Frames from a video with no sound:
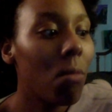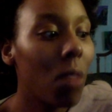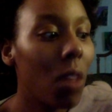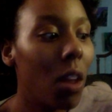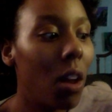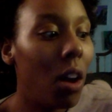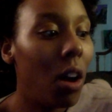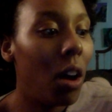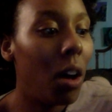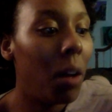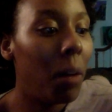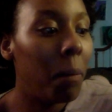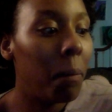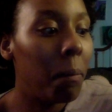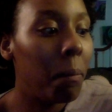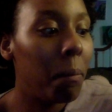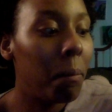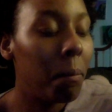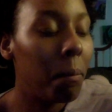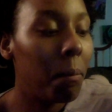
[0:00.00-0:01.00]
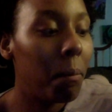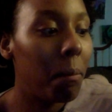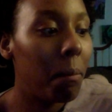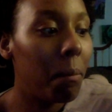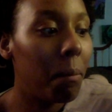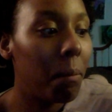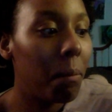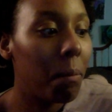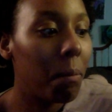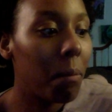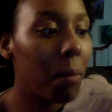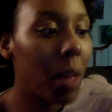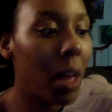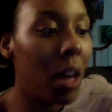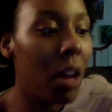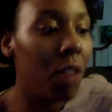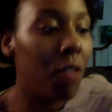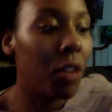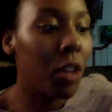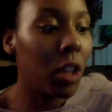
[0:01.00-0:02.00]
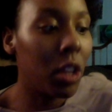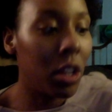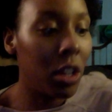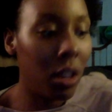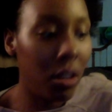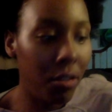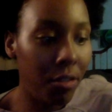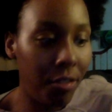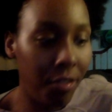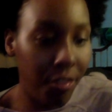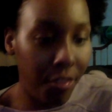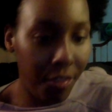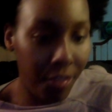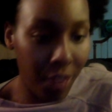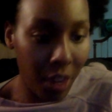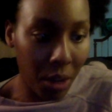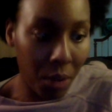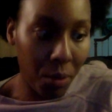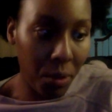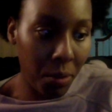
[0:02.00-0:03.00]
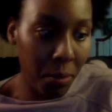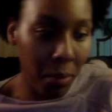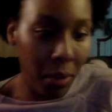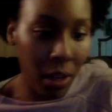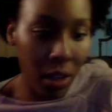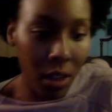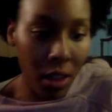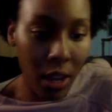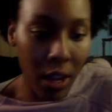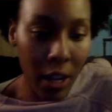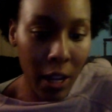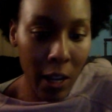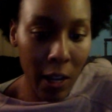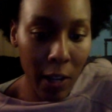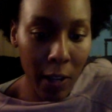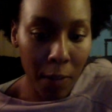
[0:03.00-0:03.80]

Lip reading: Um, and it really did fuck with me. Like,